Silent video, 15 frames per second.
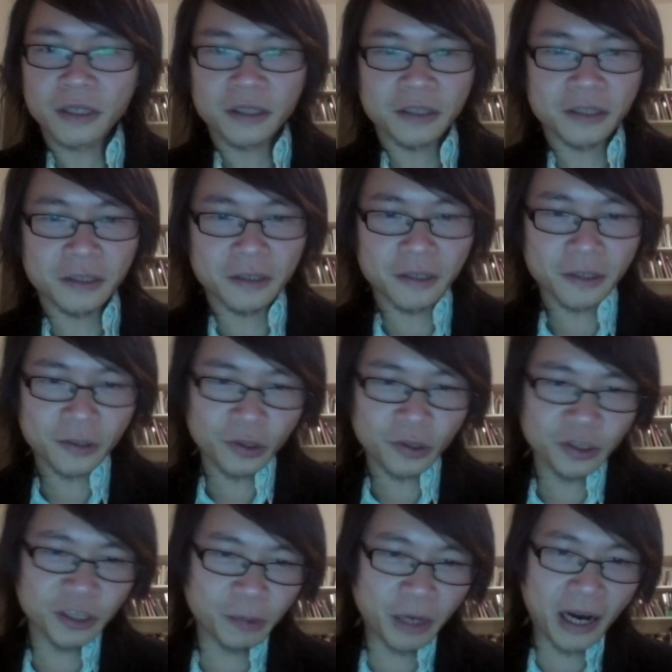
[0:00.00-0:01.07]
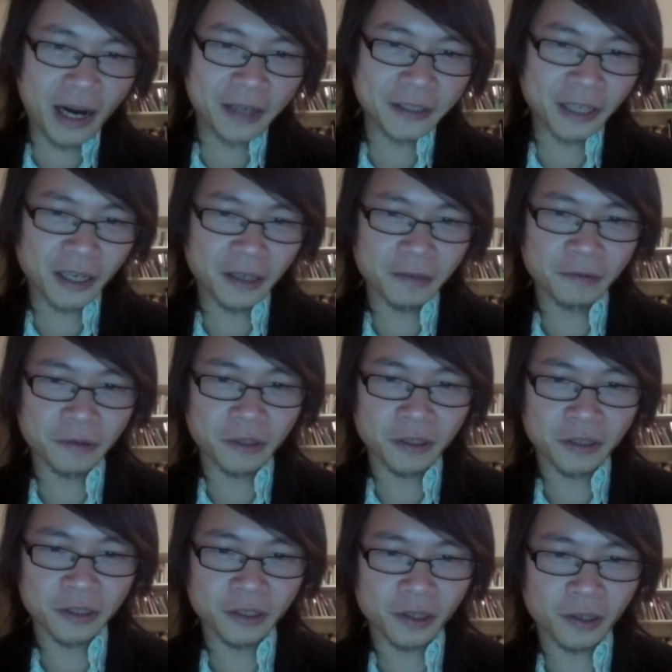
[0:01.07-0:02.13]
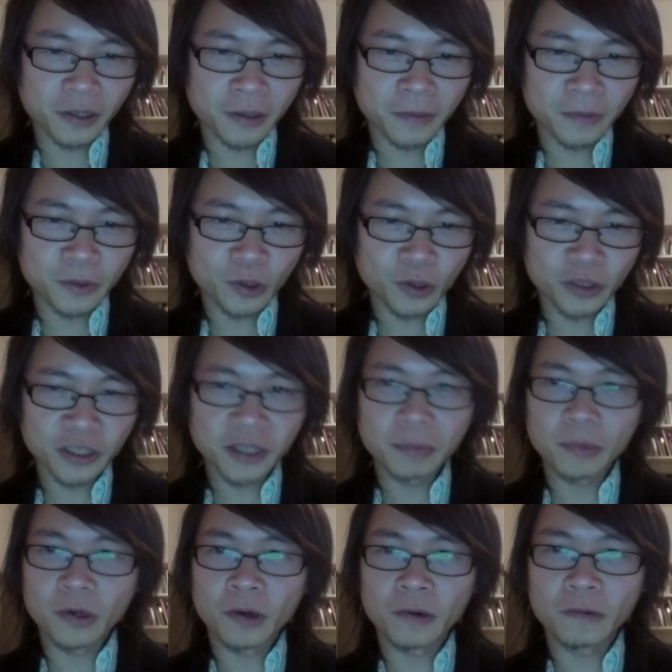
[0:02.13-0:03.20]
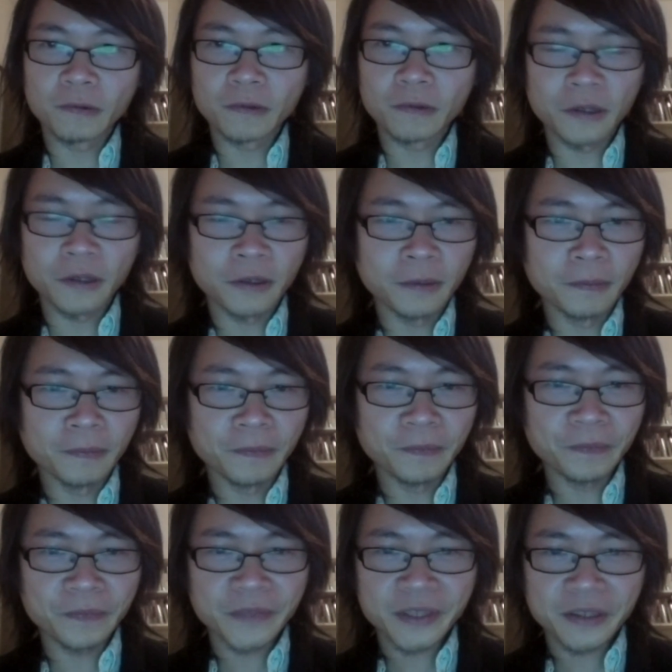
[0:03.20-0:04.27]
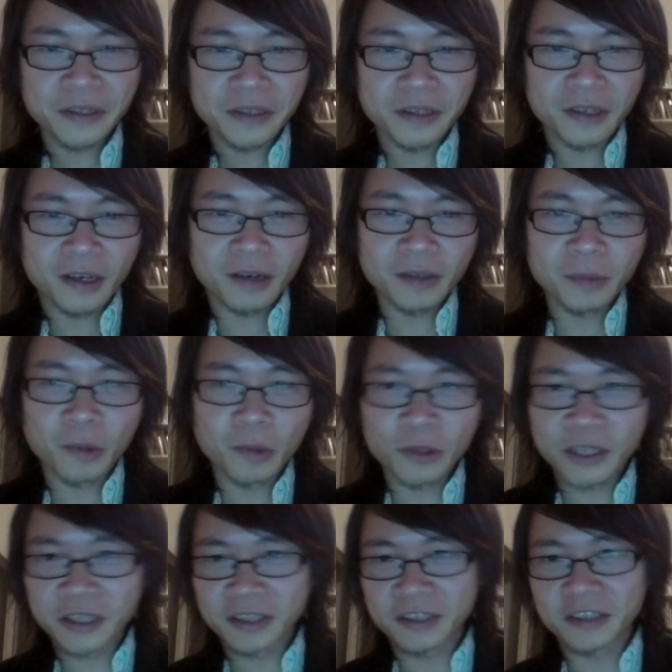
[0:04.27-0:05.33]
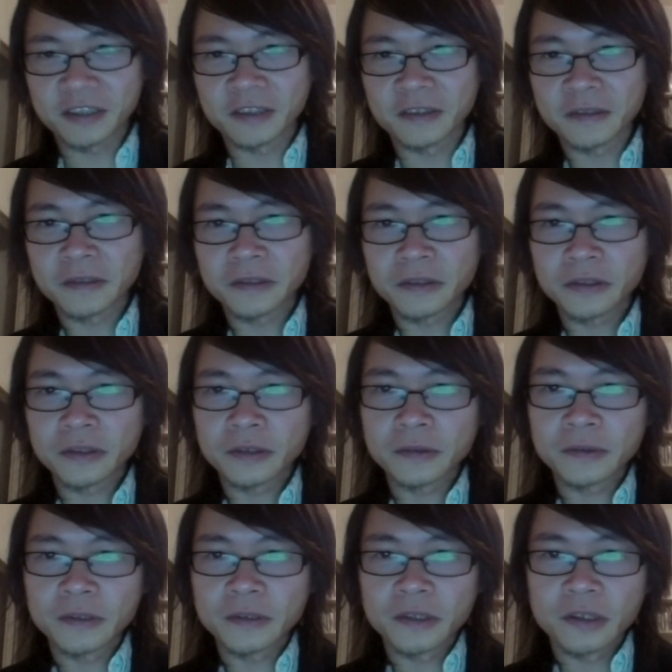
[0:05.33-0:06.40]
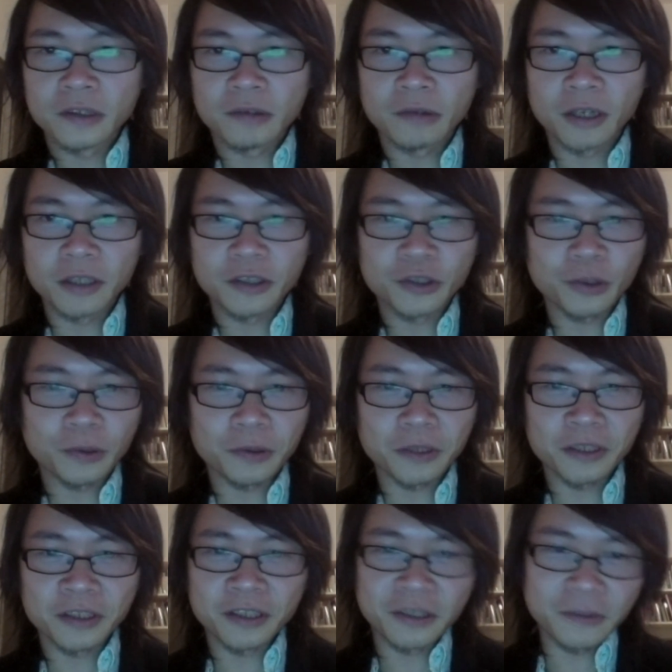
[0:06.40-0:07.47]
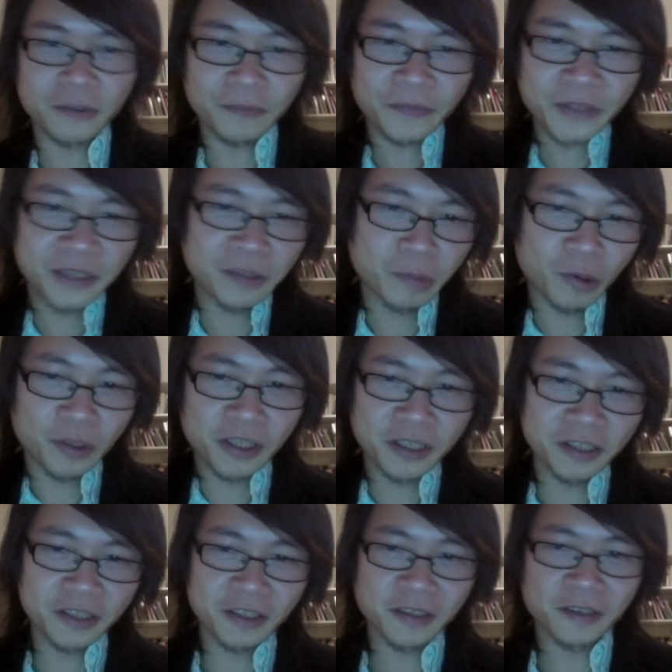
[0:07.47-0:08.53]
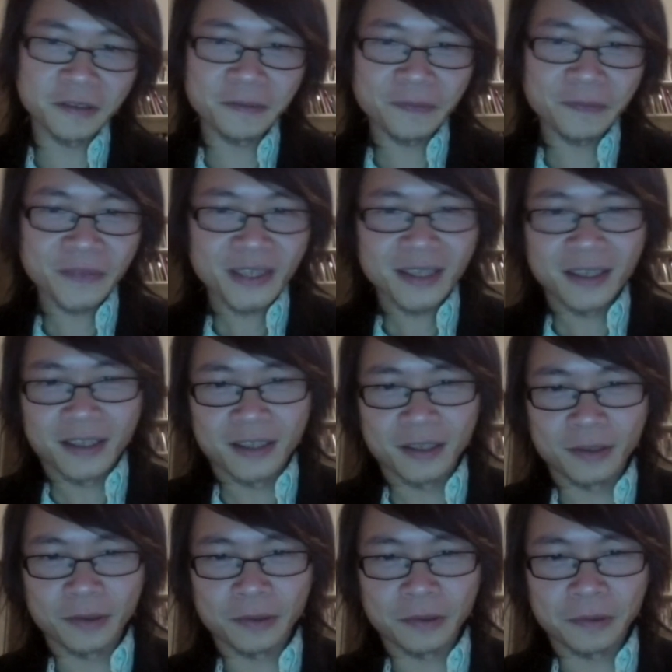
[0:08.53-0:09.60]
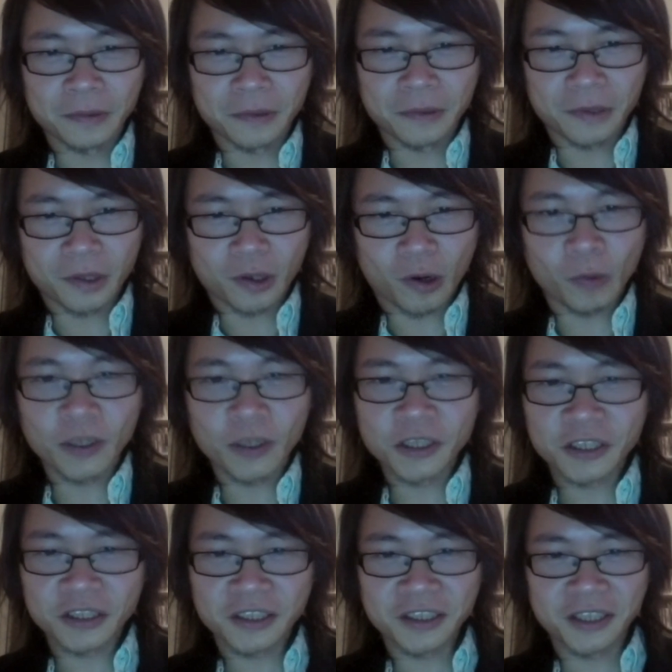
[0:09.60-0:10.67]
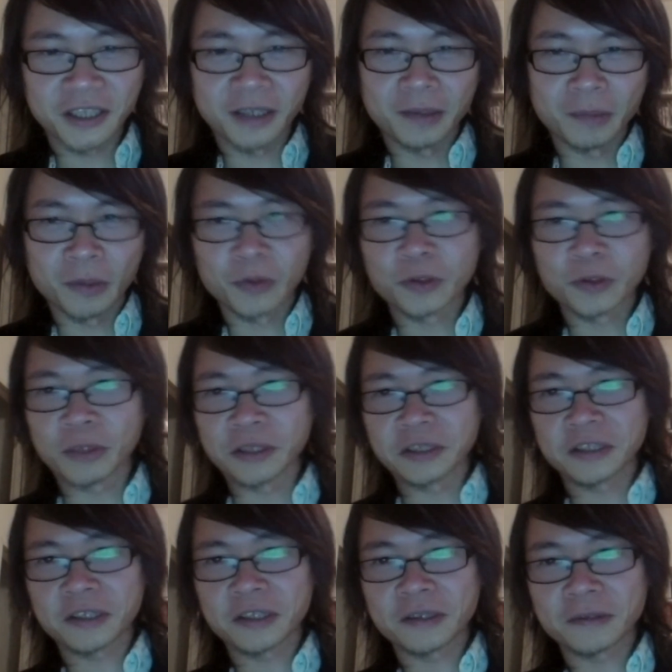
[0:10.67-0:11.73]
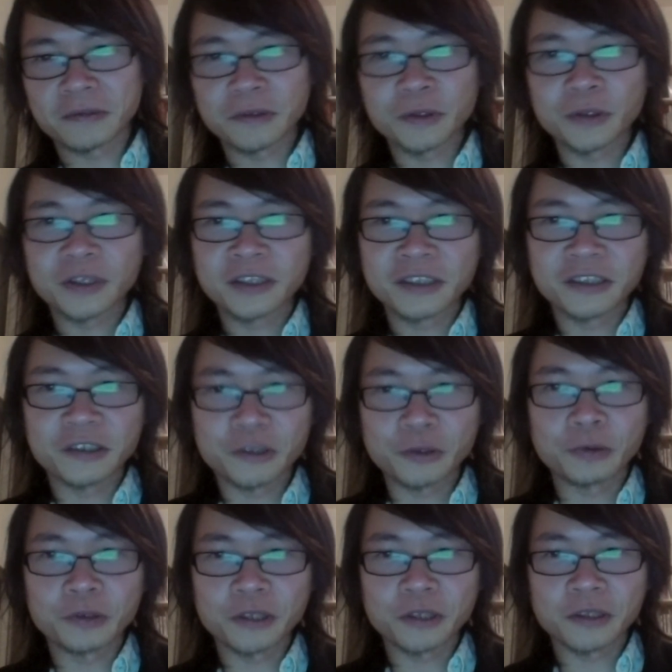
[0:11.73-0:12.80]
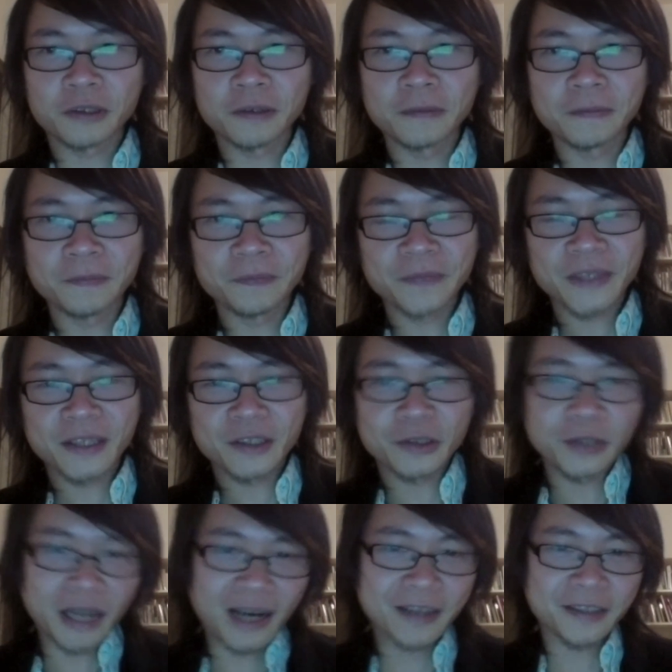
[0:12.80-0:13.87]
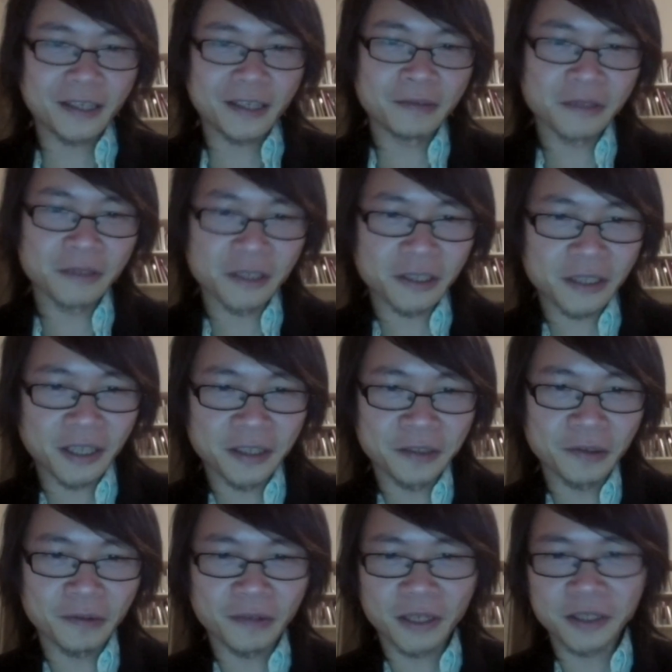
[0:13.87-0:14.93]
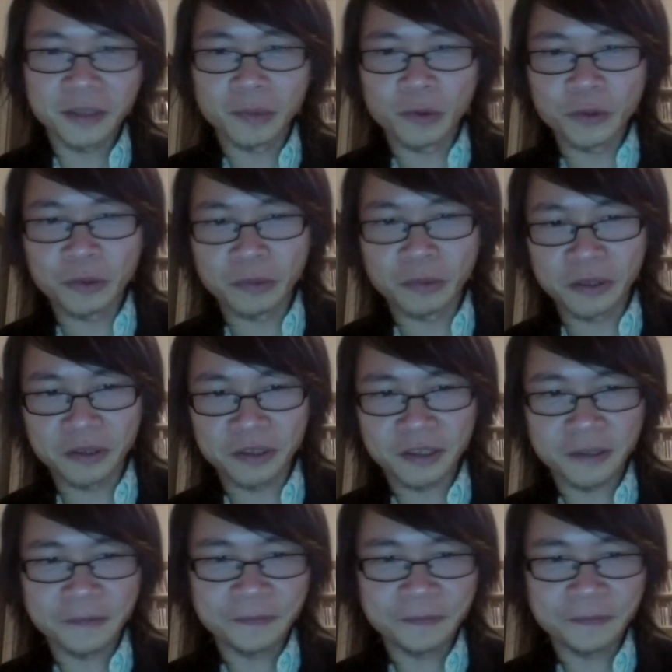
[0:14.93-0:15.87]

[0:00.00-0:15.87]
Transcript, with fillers: the, the cryptic archive is a um, concept of um, of the modern, right? So in the modernity, you always need a monument for mm. your mm-hmm. institute. Mm -hmm. So the archive is a kind of like a monument,